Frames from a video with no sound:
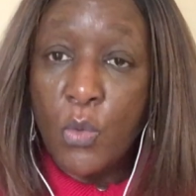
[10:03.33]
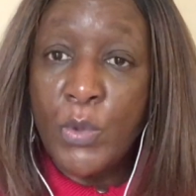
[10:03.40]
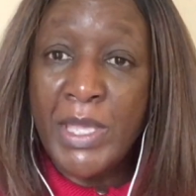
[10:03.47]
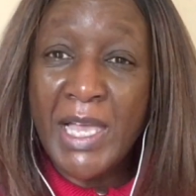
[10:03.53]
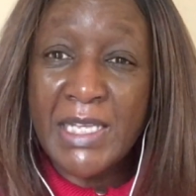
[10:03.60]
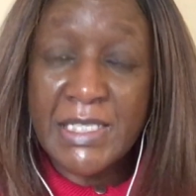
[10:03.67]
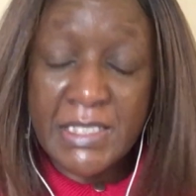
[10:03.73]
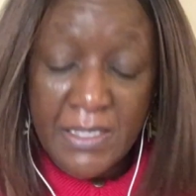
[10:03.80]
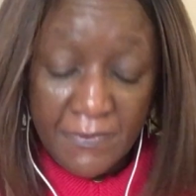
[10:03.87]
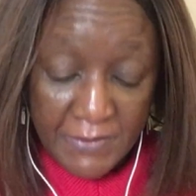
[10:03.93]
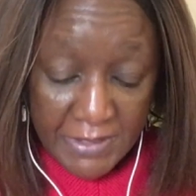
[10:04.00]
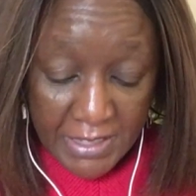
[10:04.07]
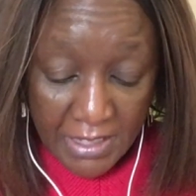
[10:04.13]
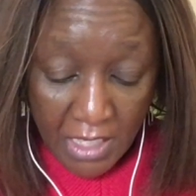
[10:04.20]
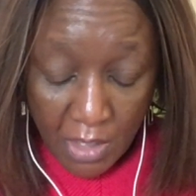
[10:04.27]
we are
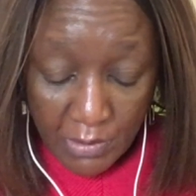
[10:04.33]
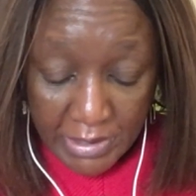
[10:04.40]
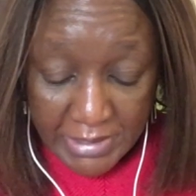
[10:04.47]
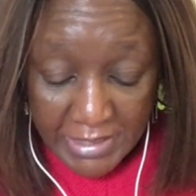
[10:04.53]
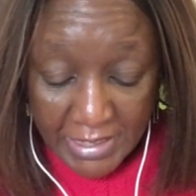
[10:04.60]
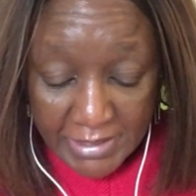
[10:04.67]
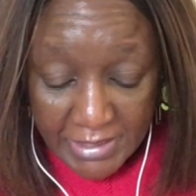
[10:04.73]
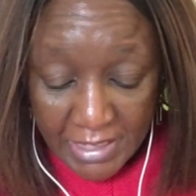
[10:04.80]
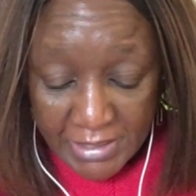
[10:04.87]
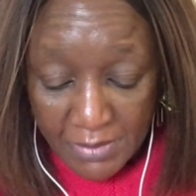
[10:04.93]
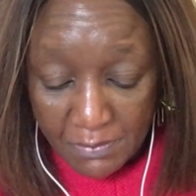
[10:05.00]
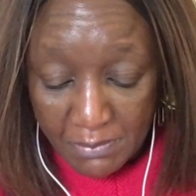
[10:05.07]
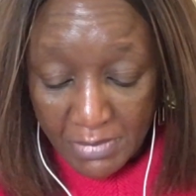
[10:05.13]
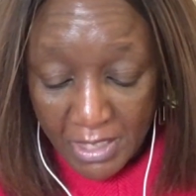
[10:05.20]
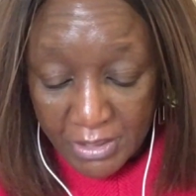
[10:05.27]
servicing our debt at a
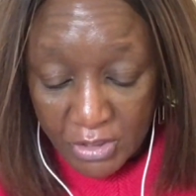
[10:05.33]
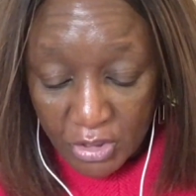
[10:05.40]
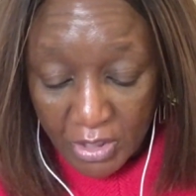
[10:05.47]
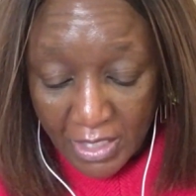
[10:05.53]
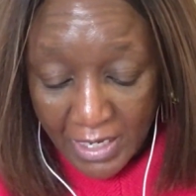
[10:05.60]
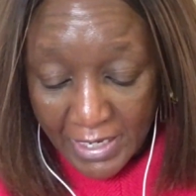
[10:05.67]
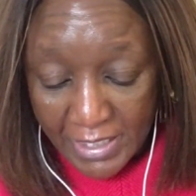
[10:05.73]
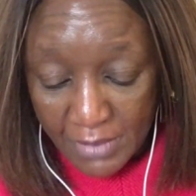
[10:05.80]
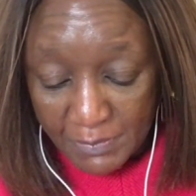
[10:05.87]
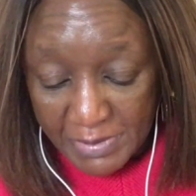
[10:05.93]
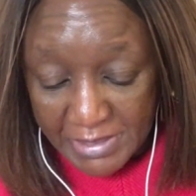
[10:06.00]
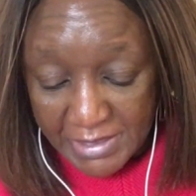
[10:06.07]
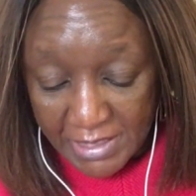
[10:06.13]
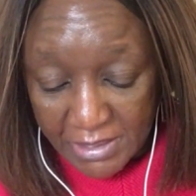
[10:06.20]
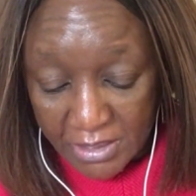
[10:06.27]
much higher
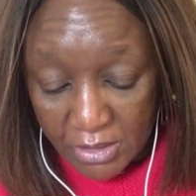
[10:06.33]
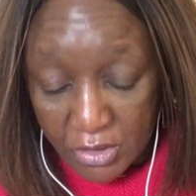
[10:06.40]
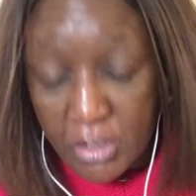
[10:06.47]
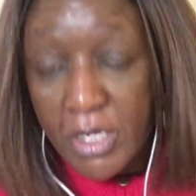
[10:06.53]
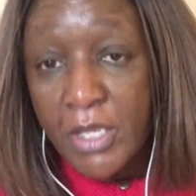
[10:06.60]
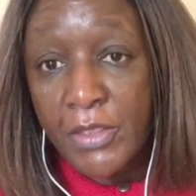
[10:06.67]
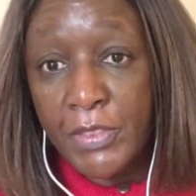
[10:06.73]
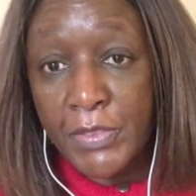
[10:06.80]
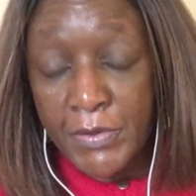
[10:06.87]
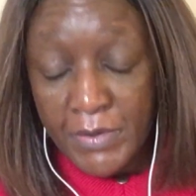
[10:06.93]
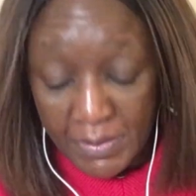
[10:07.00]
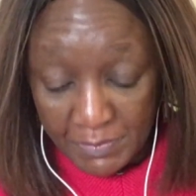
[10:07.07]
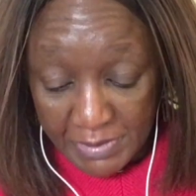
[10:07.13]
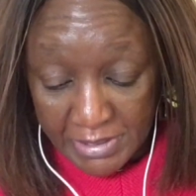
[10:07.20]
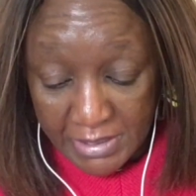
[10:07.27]
percentage,
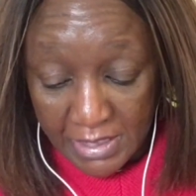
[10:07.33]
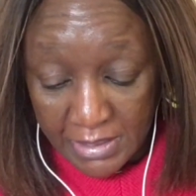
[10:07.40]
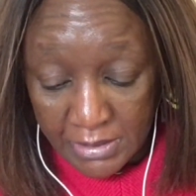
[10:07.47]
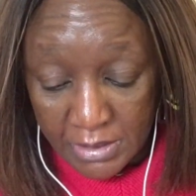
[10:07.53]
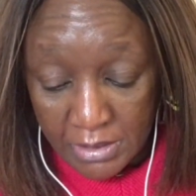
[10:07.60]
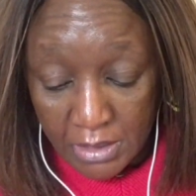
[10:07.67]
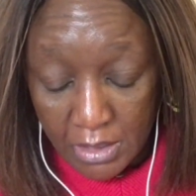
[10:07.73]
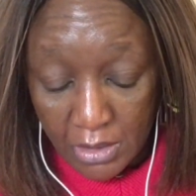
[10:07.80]
3%,